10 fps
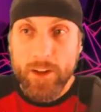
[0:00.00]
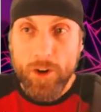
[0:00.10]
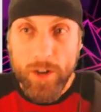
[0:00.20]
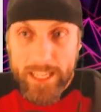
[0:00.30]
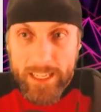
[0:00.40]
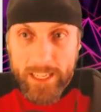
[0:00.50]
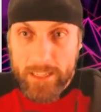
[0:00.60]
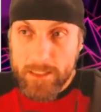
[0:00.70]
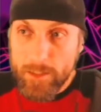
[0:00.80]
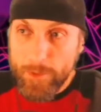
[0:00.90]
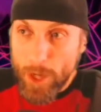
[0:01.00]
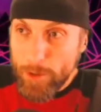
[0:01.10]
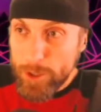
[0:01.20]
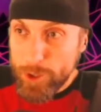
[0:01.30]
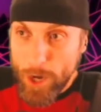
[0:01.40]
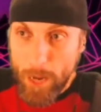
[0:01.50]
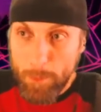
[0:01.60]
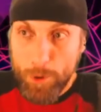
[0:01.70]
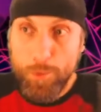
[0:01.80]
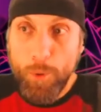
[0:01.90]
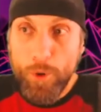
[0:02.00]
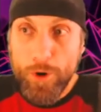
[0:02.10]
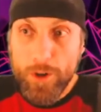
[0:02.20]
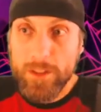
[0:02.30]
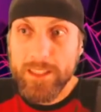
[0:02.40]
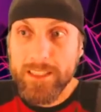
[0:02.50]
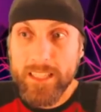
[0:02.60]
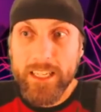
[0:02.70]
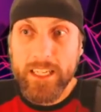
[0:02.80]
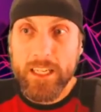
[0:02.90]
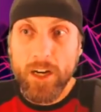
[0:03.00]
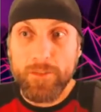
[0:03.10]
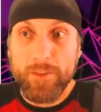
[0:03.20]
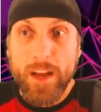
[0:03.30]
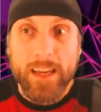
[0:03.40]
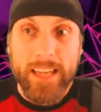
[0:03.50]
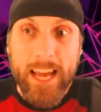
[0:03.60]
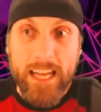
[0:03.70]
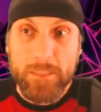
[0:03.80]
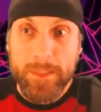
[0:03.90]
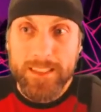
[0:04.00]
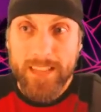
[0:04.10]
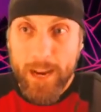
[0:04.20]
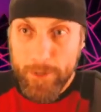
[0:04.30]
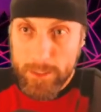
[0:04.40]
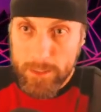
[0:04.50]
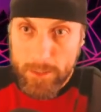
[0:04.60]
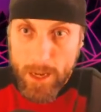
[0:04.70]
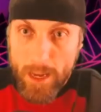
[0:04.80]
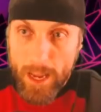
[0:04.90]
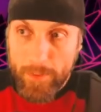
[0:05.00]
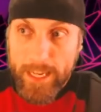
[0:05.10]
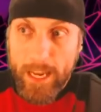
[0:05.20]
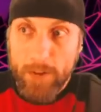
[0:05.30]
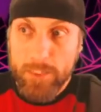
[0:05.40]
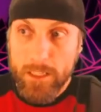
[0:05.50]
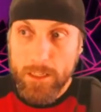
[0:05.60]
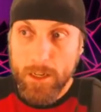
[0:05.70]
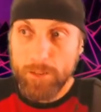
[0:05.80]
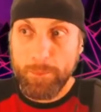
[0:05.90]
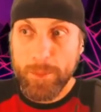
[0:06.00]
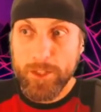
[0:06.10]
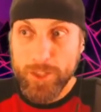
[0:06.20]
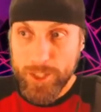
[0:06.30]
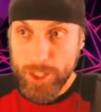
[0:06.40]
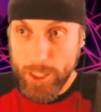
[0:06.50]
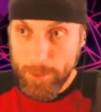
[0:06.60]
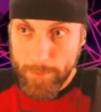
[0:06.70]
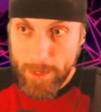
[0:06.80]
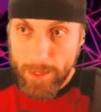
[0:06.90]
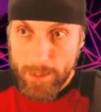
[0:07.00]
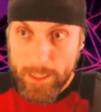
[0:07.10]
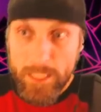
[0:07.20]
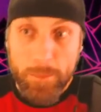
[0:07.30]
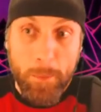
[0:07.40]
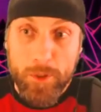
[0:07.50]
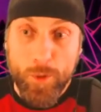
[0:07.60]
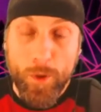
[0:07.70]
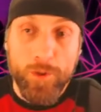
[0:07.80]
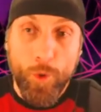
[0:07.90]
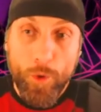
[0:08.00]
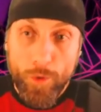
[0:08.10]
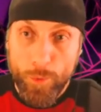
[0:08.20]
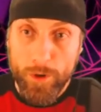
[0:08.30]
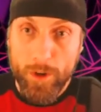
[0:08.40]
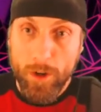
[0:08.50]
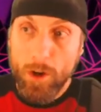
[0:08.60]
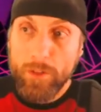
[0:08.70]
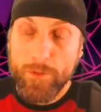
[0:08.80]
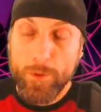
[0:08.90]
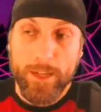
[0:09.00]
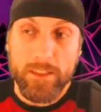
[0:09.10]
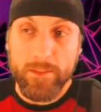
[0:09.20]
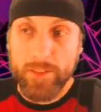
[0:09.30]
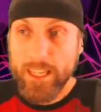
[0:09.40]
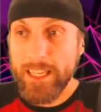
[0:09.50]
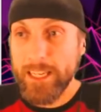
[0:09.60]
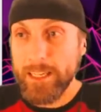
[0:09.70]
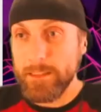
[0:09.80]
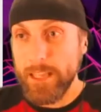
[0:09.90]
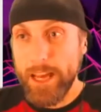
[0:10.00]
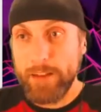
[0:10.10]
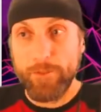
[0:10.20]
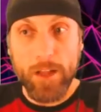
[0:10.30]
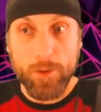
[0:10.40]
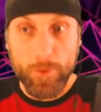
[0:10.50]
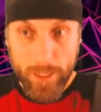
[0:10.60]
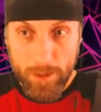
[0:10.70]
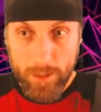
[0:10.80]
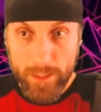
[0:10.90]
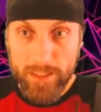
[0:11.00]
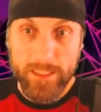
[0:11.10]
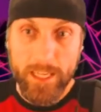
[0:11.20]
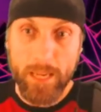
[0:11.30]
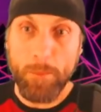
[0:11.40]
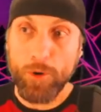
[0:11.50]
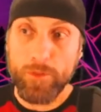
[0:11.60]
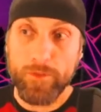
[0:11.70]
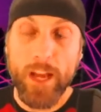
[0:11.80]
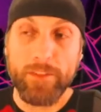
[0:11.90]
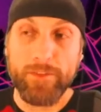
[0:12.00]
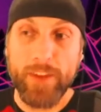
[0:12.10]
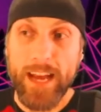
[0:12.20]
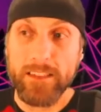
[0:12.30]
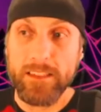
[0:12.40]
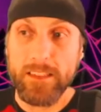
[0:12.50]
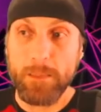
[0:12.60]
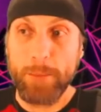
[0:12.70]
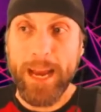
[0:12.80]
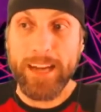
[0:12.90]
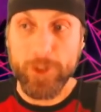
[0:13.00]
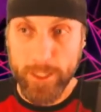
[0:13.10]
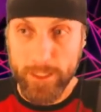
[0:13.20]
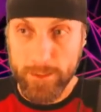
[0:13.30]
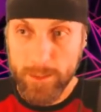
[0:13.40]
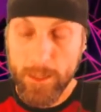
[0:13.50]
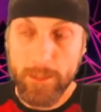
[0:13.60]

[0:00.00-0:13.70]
are Indians of another tribe who border on the city of Caspatyrus and the county of Patricia. These people dwell northward on all of the rest of the Indians and follow nearly the same mode of life as the Bactrians.